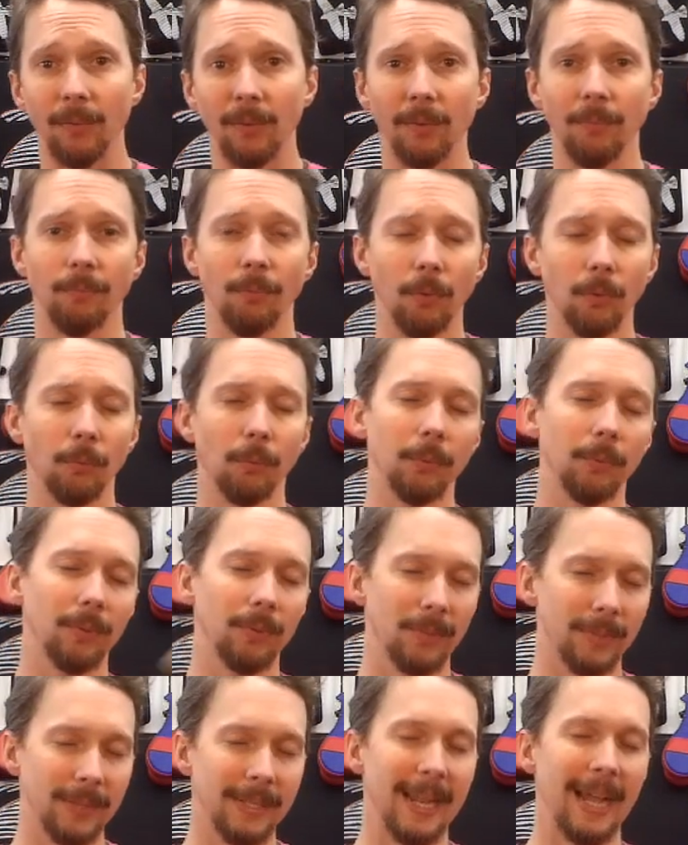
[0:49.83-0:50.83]
The first one's
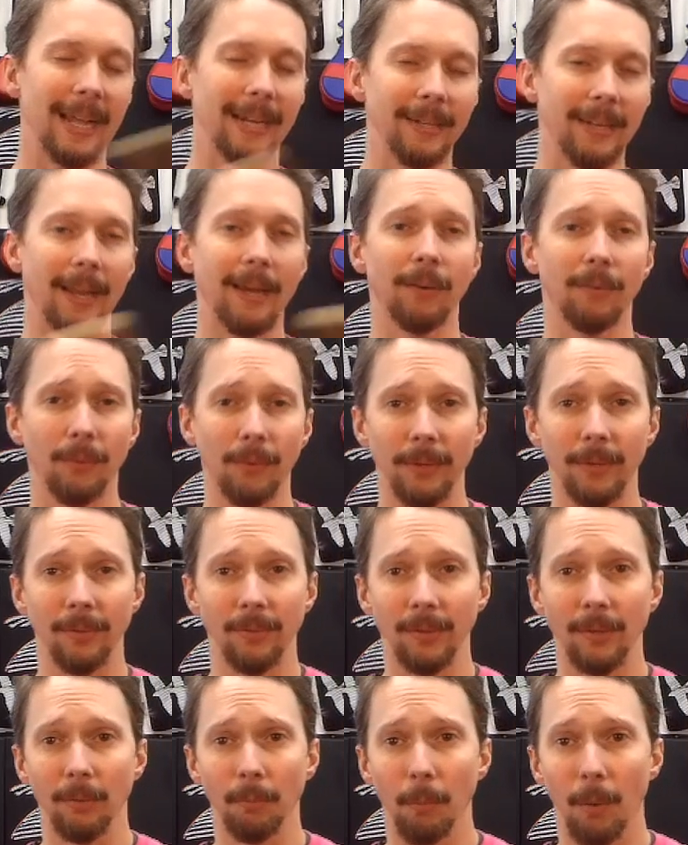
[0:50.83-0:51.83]
not technically a
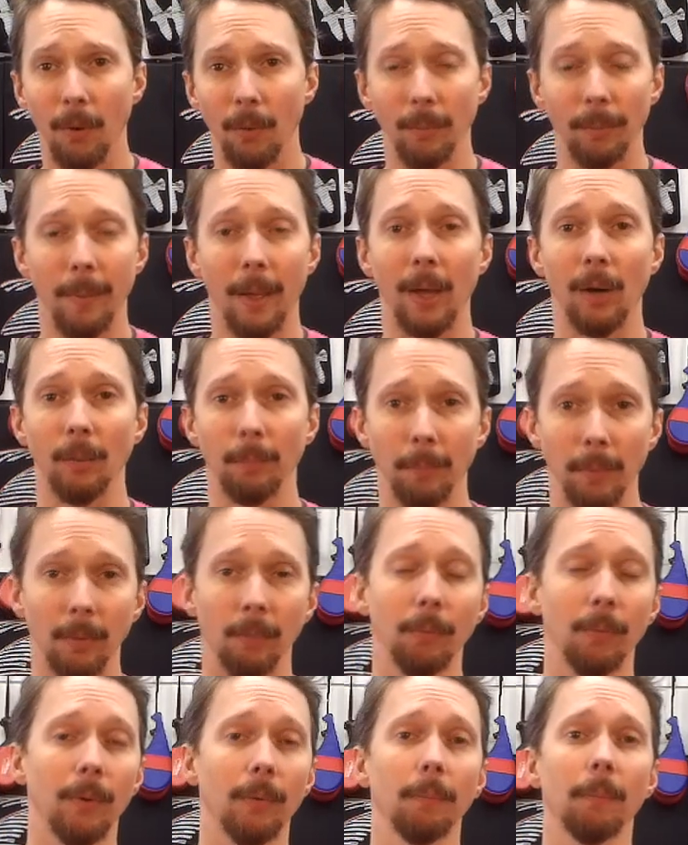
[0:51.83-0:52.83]
sinawali pattern, but
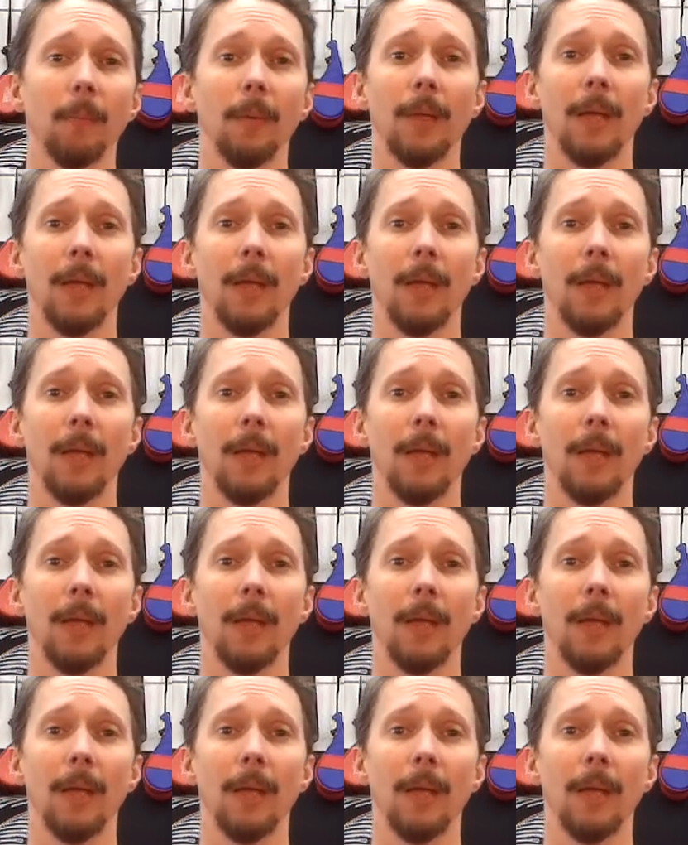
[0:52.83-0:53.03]
well,